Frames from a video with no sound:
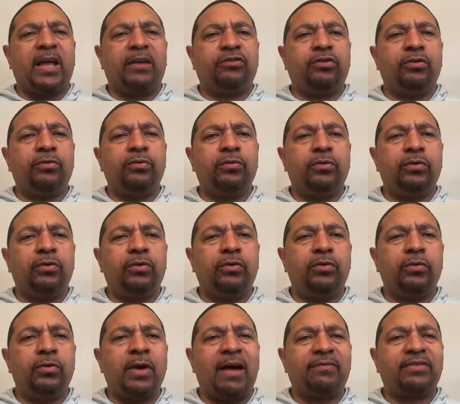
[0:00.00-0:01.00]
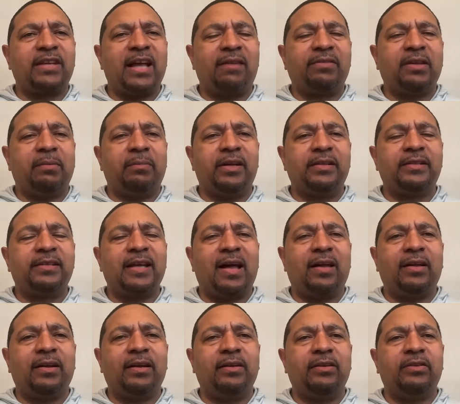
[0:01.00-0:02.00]
that you you have to have the
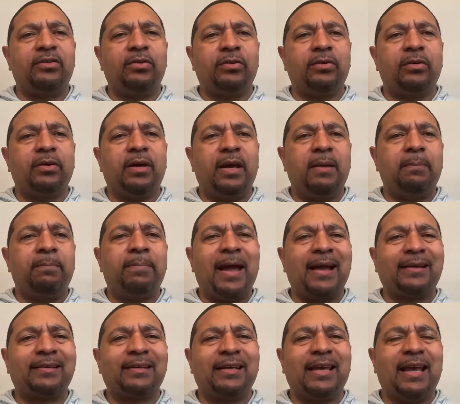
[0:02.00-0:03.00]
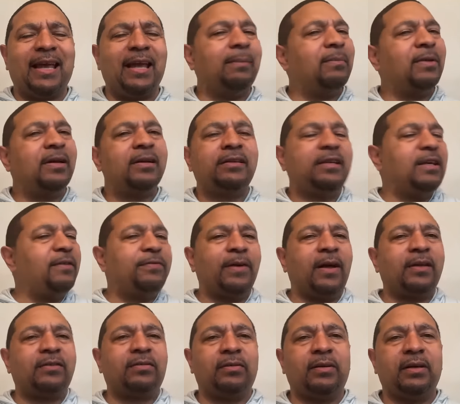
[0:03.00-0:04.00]
mentality to impact the game
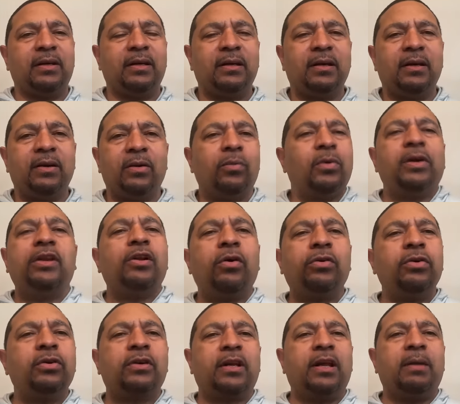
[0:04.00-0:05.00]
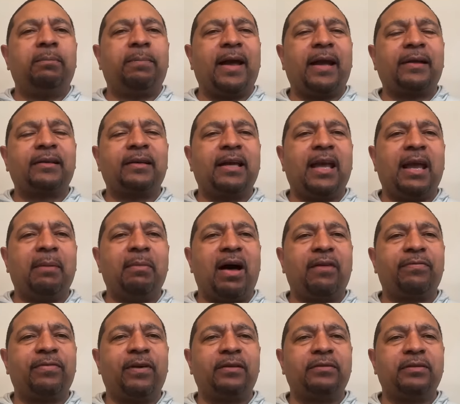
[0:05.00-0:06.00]
defensively. We know you can impact the game
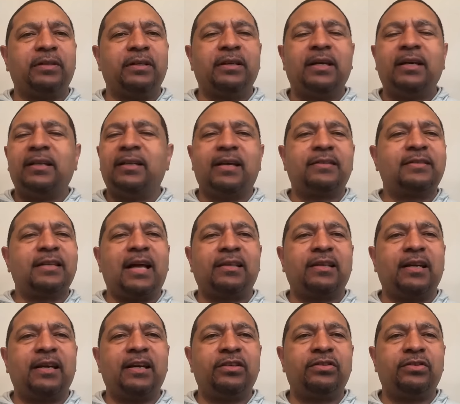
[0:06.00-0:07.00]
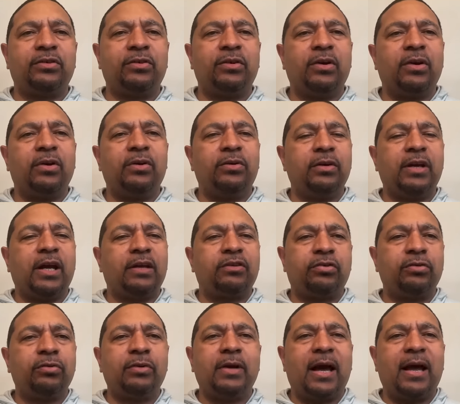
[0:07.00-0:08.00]
offensively. That's not the issue. You got
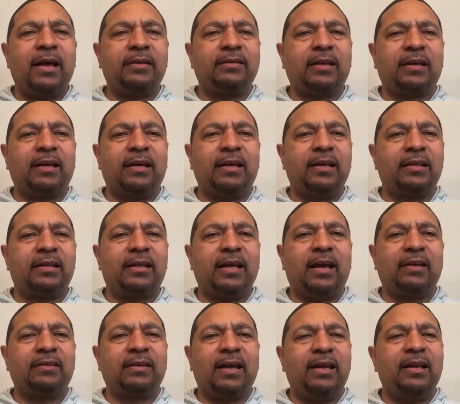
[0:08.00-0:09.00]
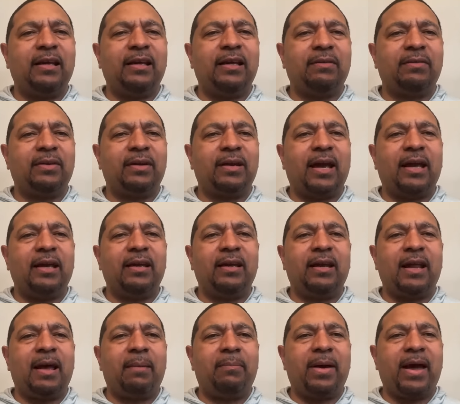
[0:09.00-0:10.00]
two guys that can get there any given night
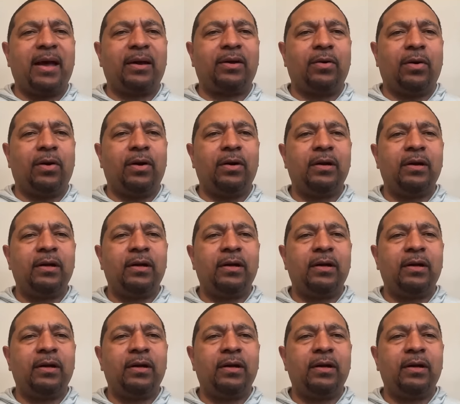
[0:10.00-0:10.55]
in that backcourt.